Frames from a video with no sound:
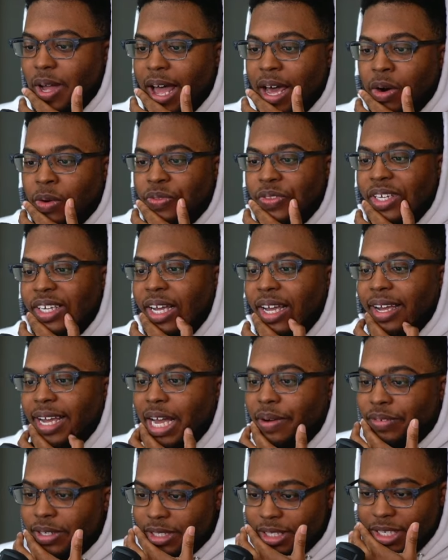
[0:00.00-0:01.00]
I don't think I
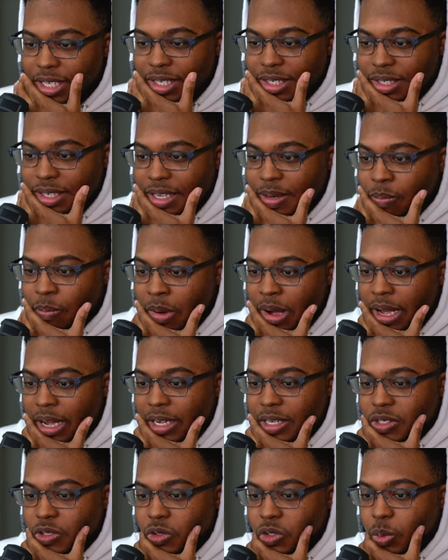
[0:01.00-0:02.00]
have a ten in
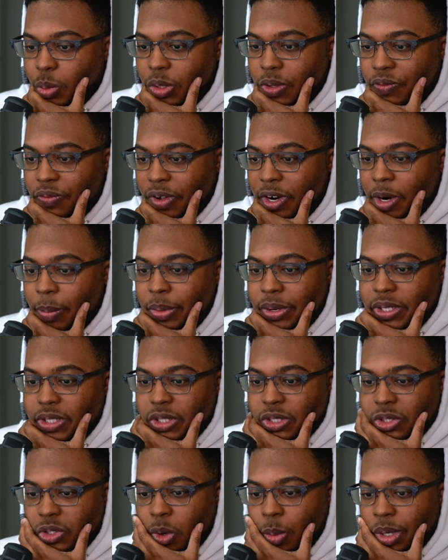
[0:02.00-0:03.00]
mind, to be fair, because
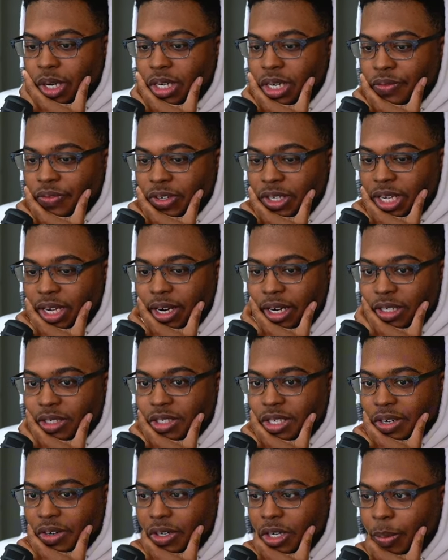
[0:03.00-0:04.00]
there's so many different characters
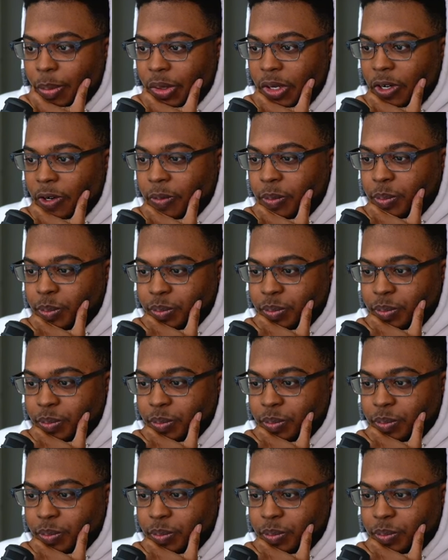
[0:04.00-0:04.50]
that are up here.